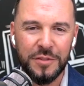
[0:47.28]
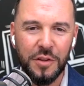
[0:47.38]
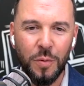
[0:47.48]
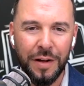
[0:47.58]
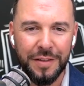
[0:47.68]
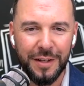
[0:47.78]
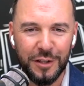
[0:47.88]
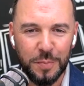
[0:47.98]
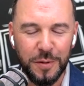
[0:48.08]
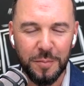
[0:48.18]
to the Wealthy
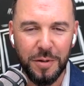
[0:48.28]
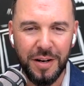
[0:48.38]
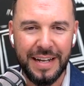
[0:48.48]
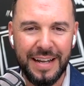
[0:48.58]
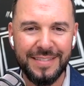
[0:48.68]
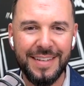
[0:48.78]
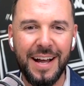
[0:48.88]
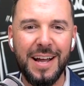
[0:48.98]
Entrepreneur Podcast.